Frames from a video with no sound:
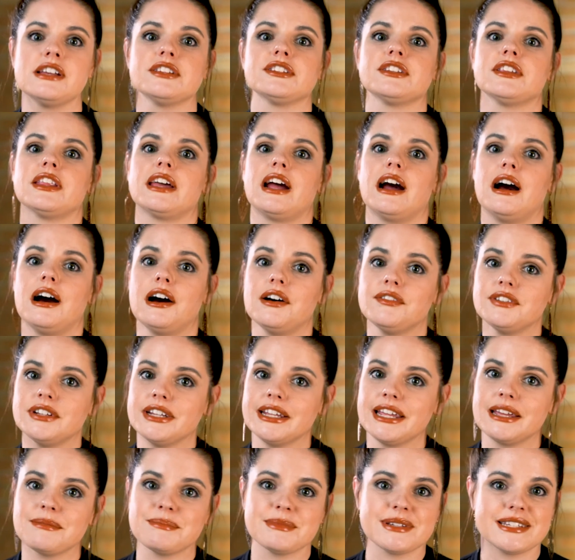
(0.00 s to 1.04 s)
so they
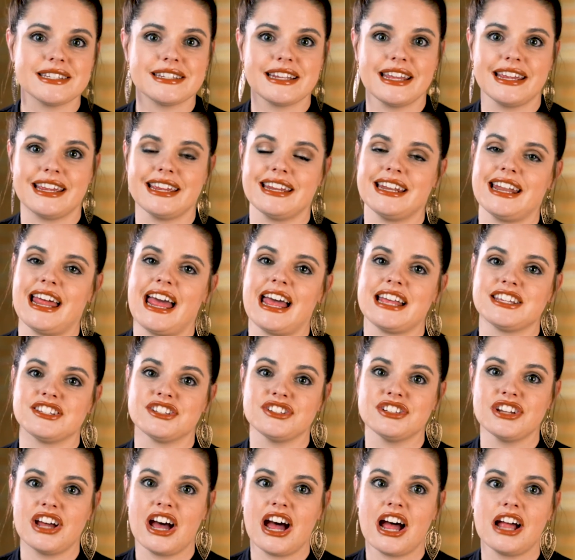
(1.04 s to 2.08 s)
often get mistaken
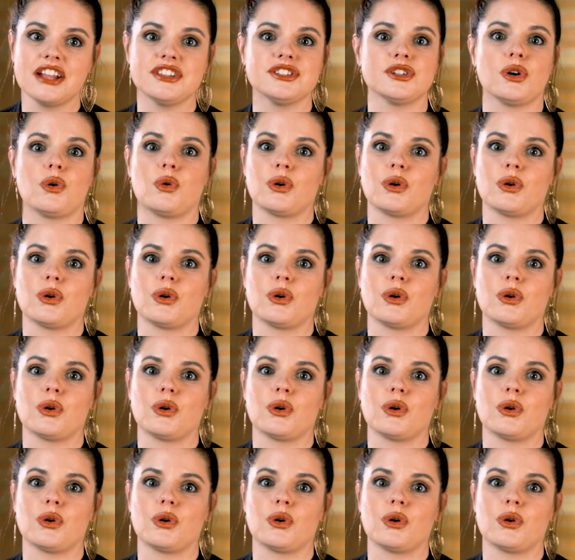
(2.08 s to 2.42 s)
as knots